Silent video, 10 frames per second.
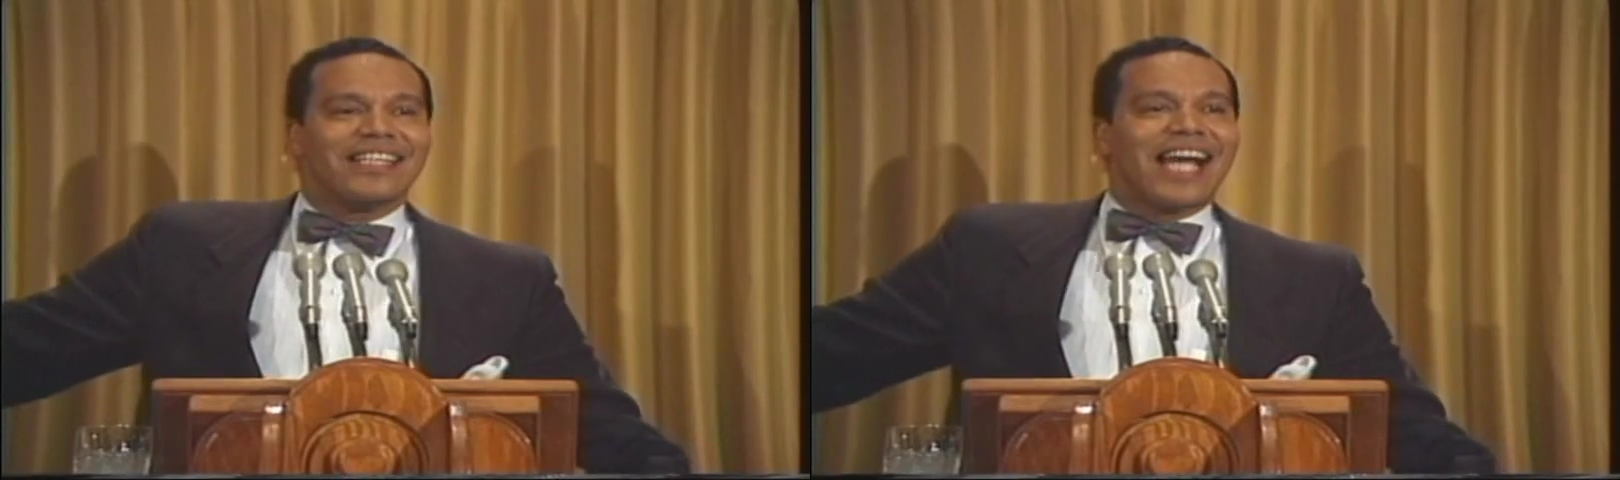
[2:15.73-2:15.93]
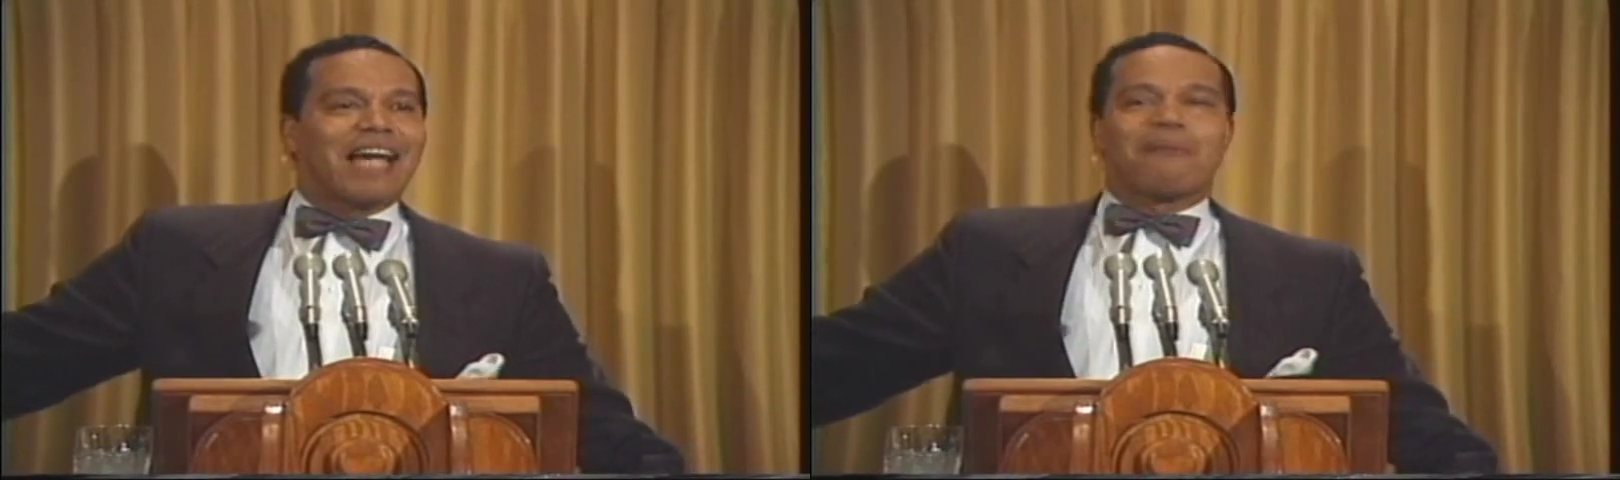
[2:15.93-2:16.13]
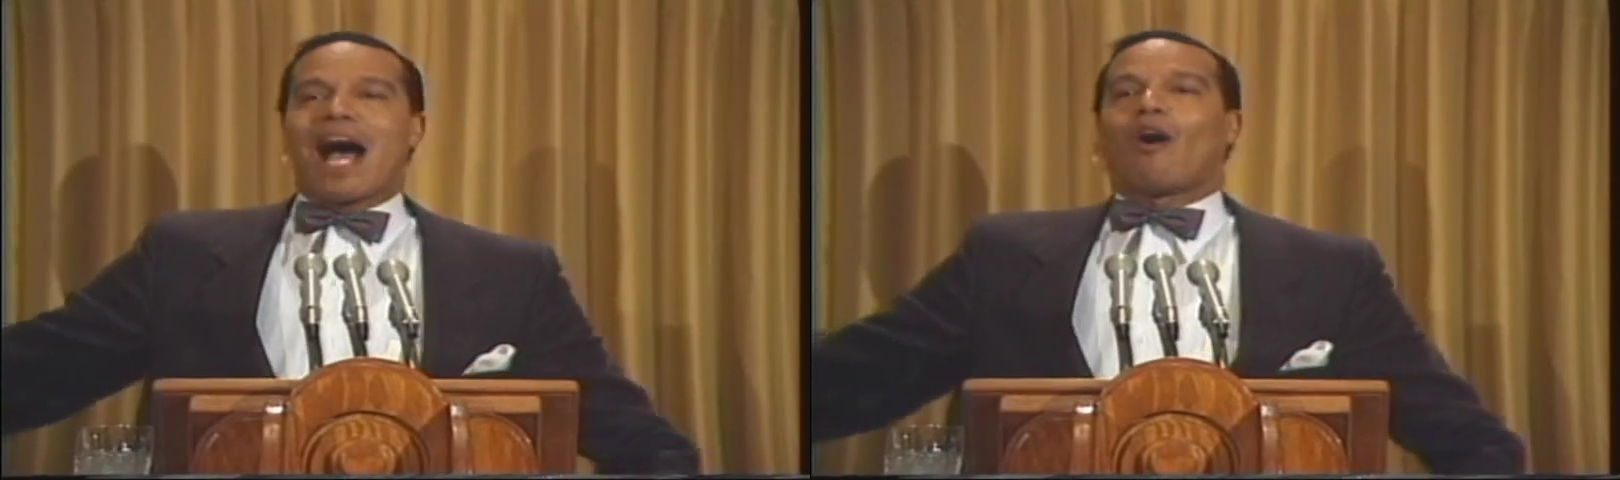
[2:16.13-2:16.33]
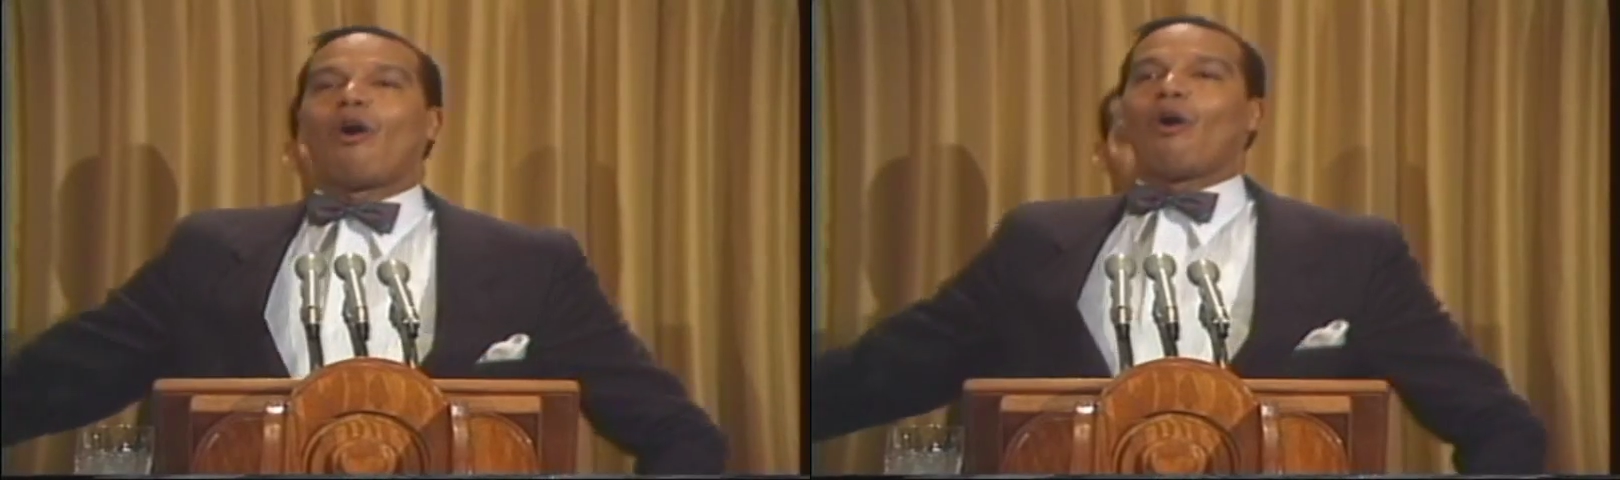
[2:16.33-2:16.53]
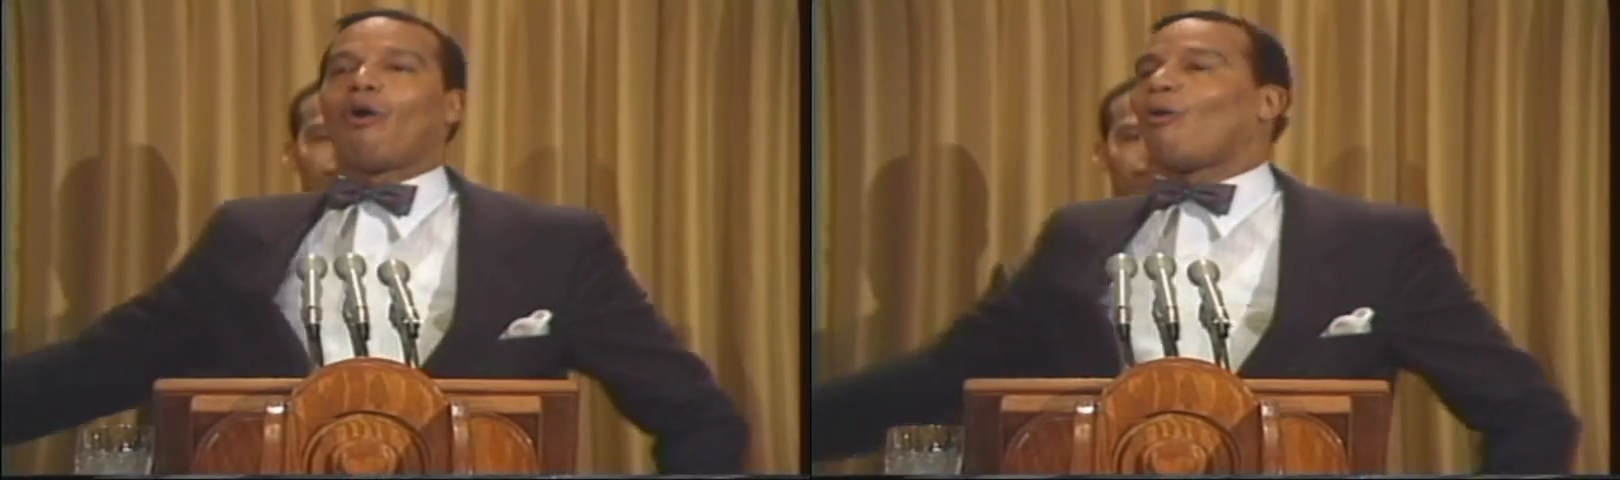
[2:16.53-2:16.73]
and
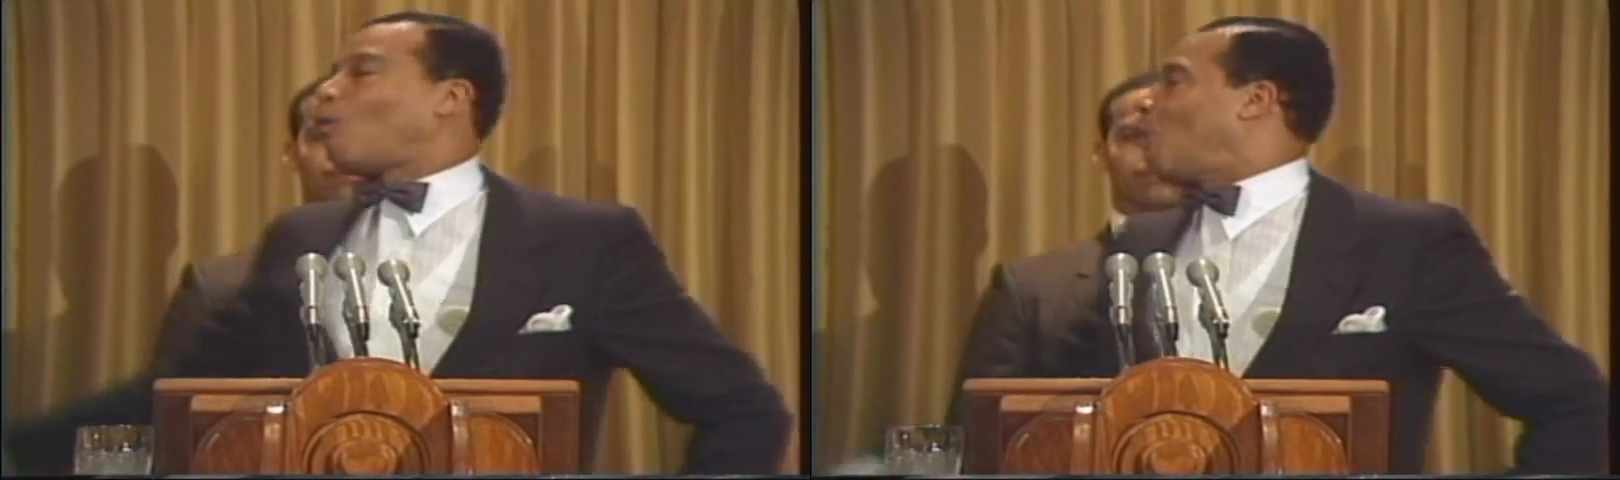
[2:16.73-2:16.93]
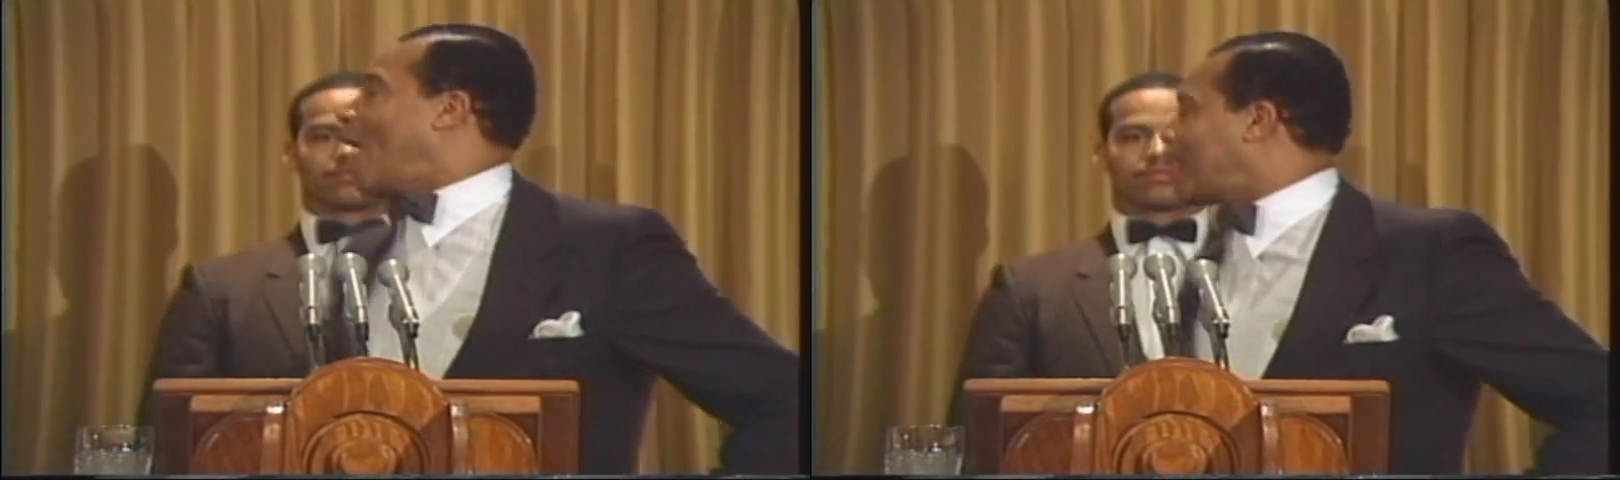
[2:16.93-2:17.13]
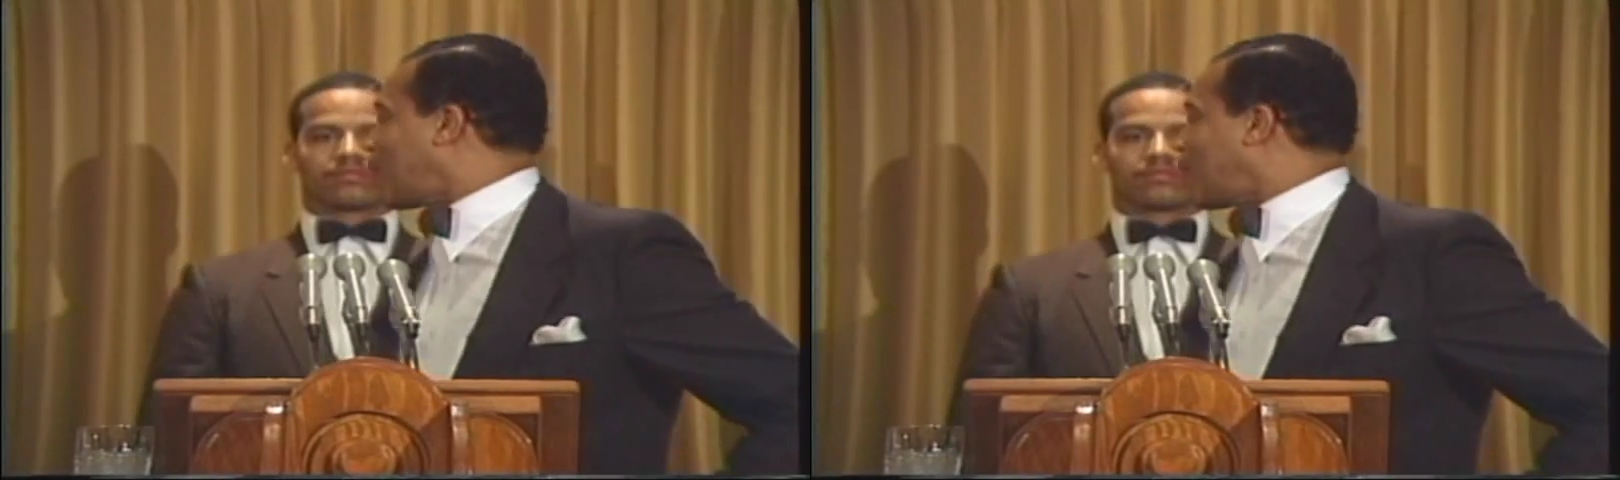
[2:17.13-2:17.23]
my old white